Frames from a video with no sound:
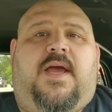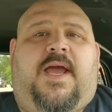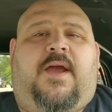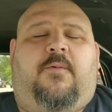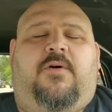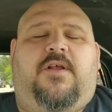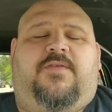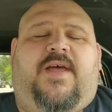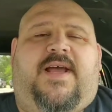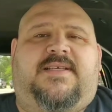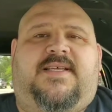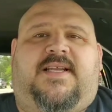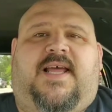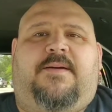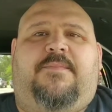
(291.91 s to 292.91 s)
And one of the things
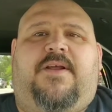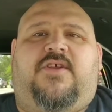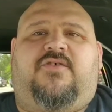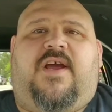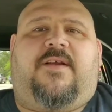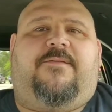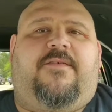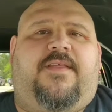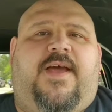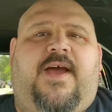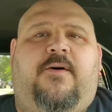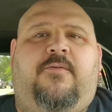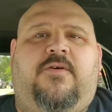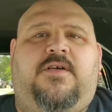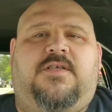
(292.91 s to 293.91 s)
that led me to trade for
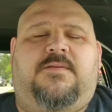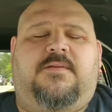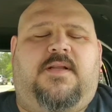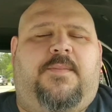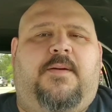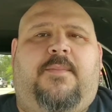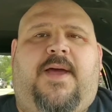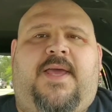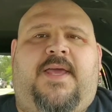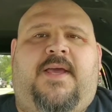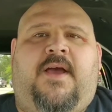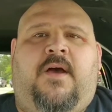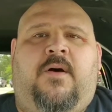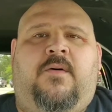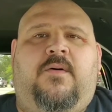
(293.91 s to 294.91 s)
that was a little bit of my
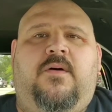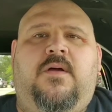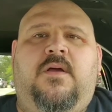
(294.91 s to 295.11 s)
ego.